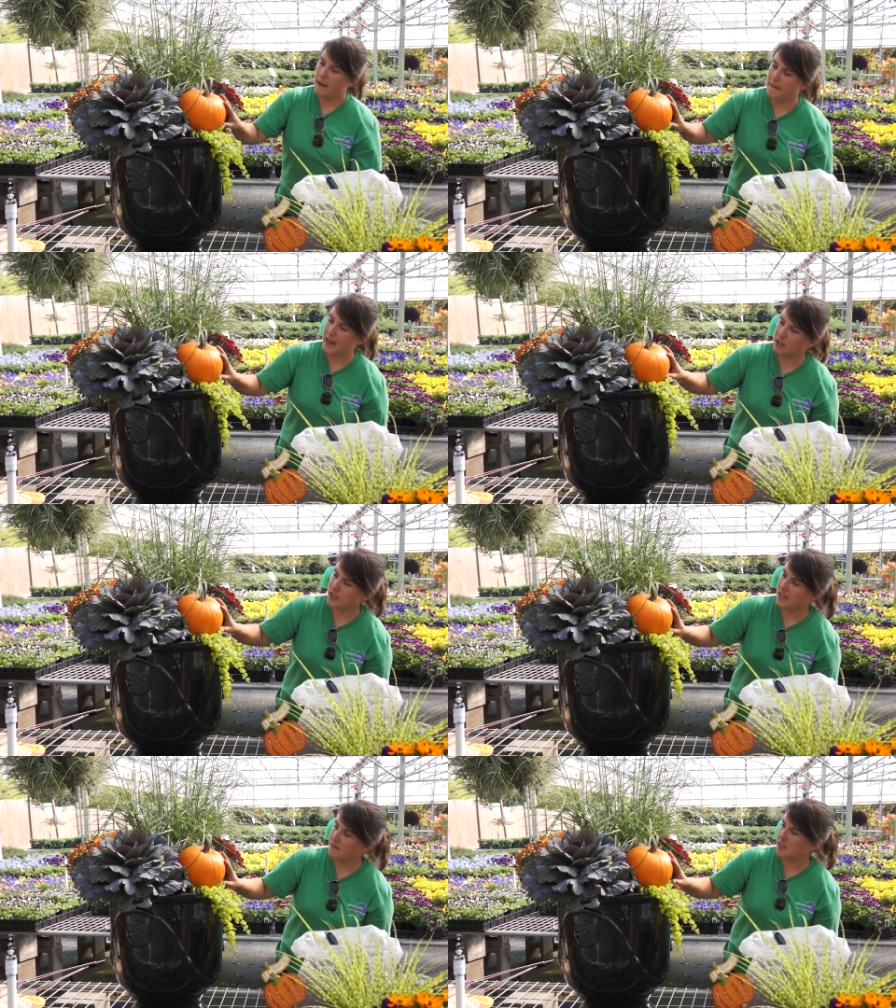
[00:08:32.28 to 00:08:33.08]
And that
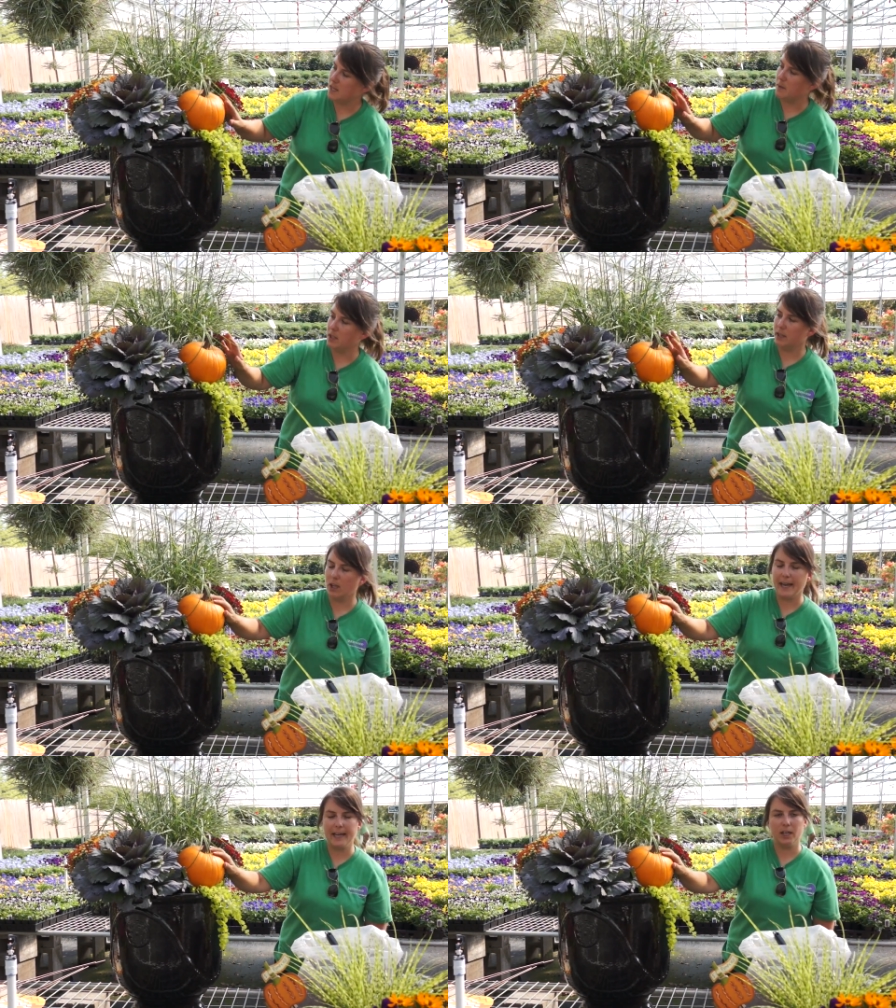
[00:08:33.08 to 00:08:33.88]
just gives him a
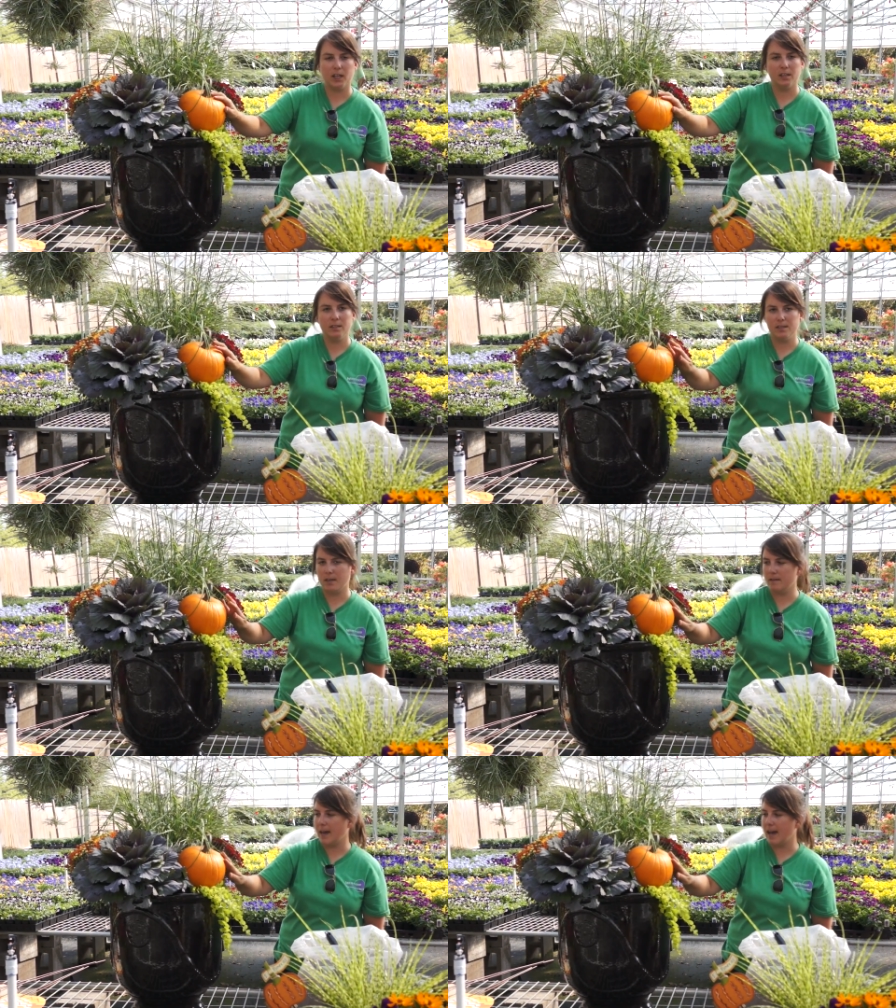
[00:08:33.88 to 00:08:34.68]
little anchor
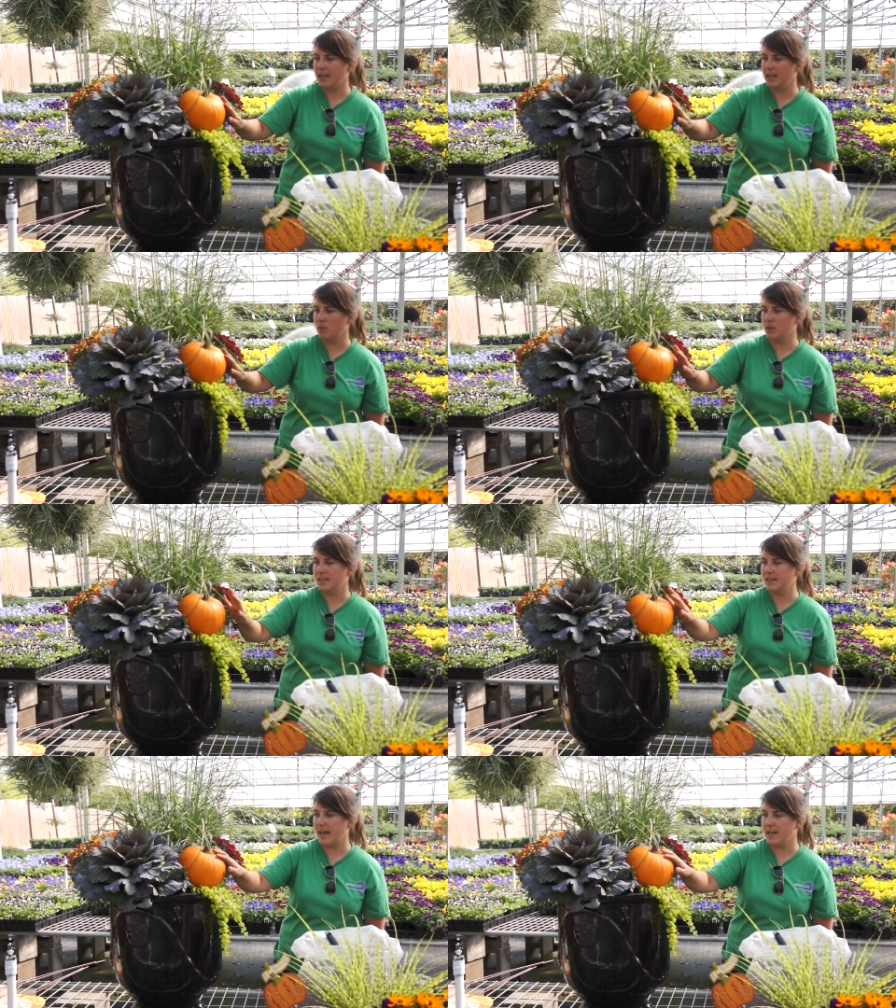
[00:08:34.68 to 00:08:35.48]
so that he will
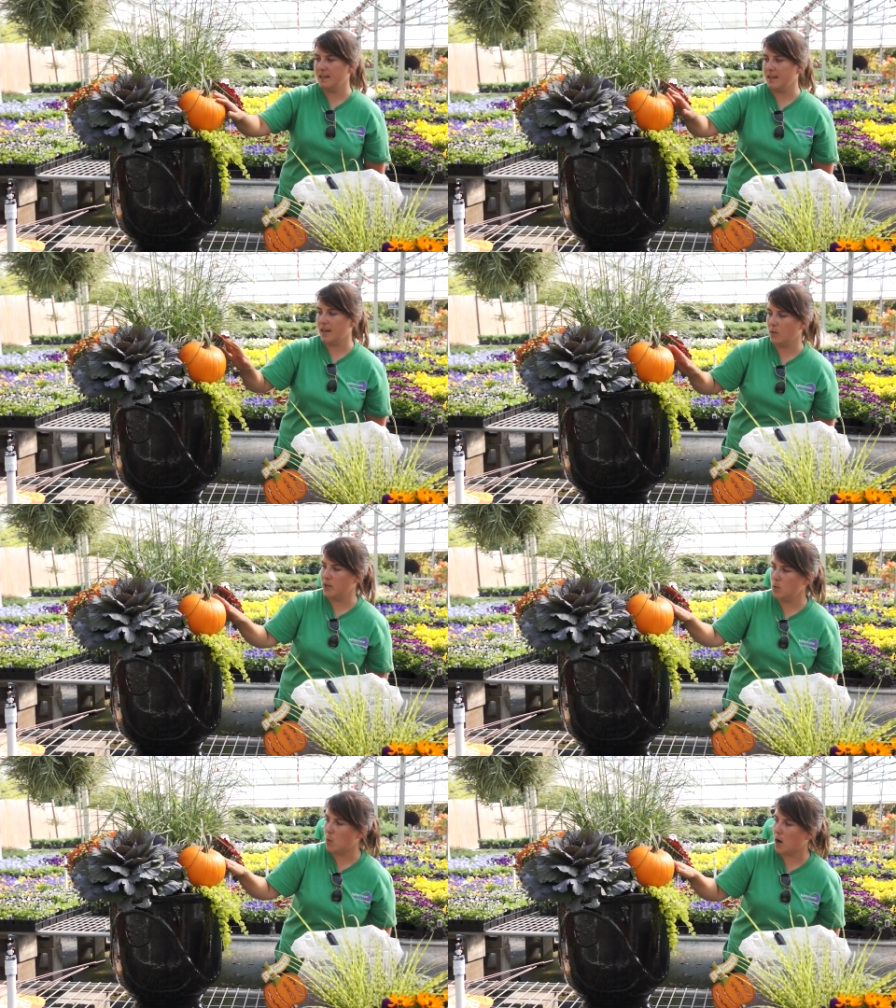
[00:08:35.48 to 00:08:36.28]
stay in there when
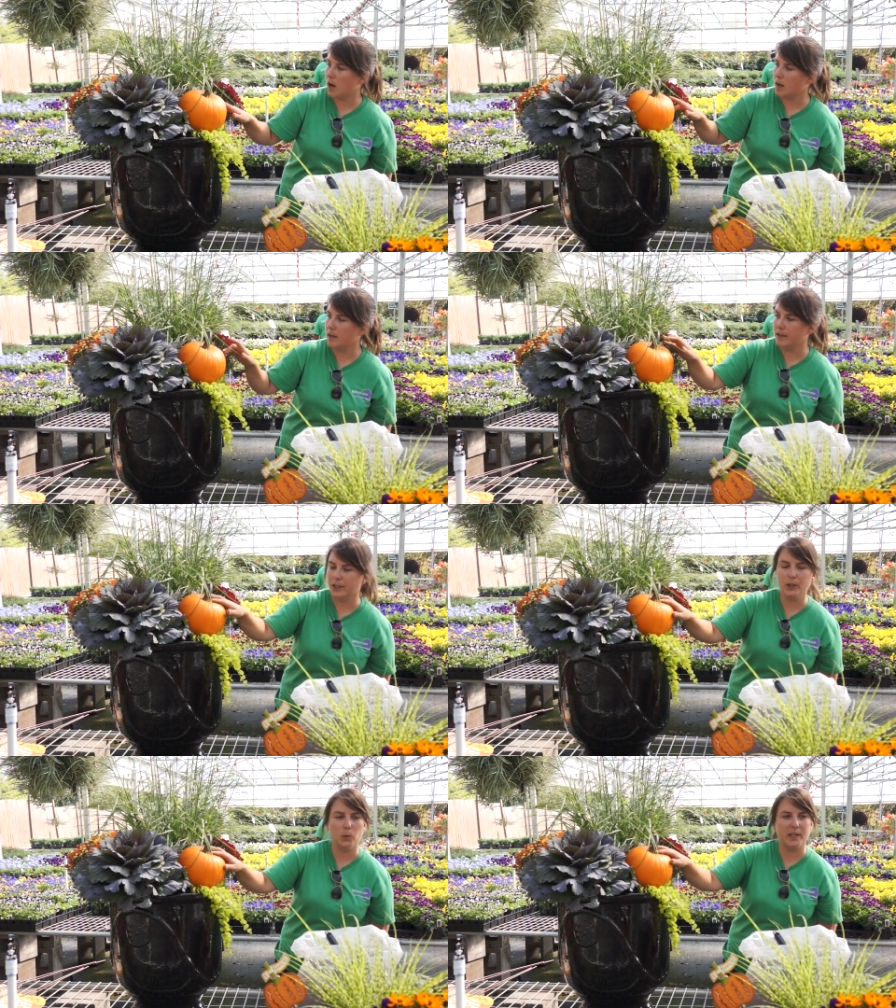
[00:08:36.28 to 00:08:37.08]
you water and
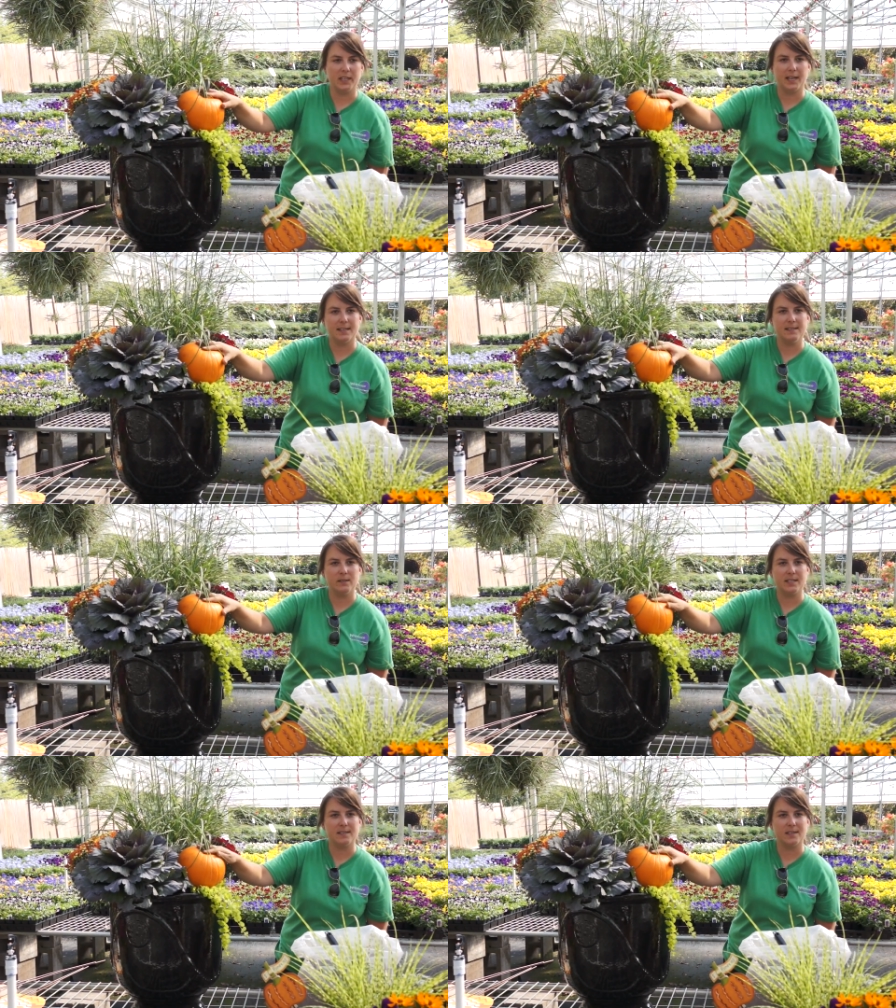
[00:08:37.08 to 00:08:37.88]
a good wind gust so
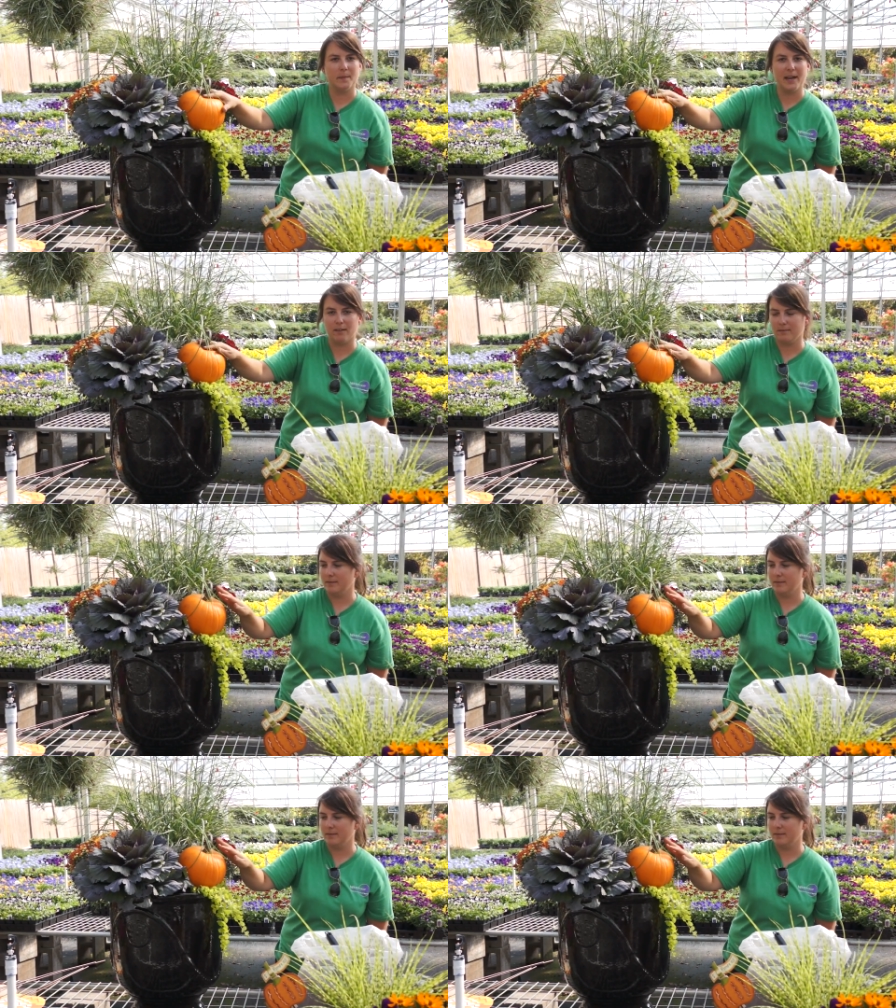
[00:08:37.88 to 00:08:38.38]
he doesn't come out.